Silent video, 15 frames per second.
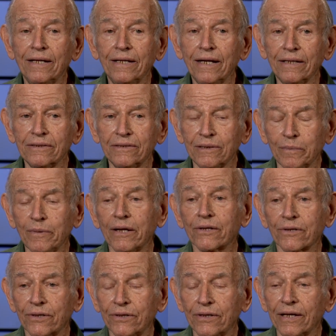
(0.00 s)
and some
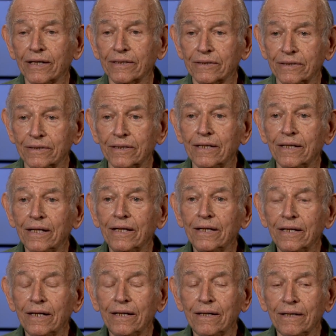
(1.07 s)
other things
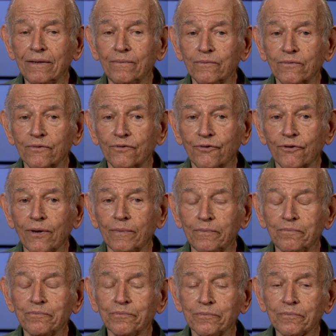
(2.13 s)
from